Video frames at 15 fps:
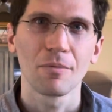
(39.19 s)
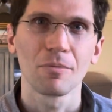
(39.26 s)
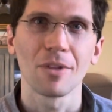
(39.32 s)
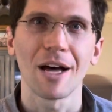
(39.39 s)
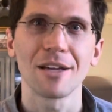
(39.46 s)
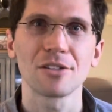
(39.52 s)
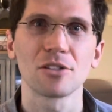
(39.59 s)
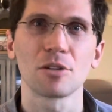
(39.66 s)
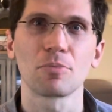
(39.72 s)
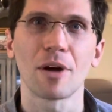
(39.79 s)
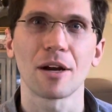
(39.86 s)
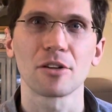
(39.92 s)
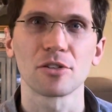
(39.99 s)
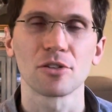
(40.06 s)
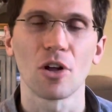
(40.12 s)
licensed to
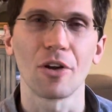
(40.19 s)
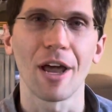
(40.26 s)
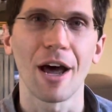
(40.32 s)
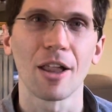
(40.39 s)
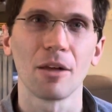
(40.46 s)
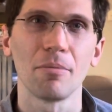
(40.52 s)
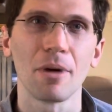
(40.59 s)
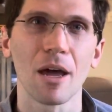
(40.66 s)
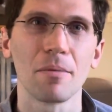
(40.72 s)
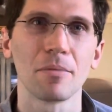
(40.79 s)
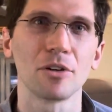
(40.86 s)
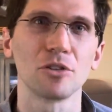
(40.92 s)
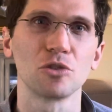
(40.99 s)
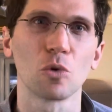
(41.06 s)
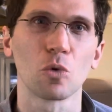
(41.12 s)
practice law in
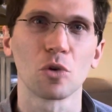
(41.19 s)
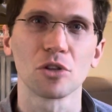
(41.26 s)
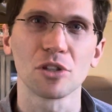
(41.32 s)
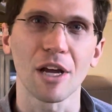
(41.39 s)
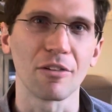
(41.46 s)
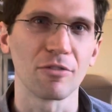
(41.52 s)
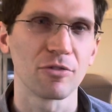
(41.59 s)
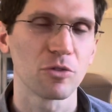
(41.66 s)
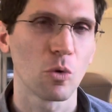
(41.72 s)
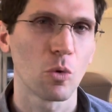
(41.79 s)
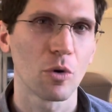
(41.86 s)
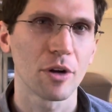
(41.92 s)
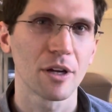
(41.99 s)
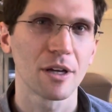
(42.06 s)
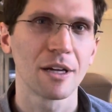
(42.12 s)
Alabama, Georgia, and
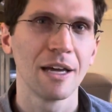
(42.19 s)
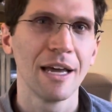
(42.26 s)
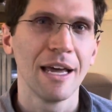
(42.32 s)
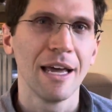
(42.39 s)
Florida,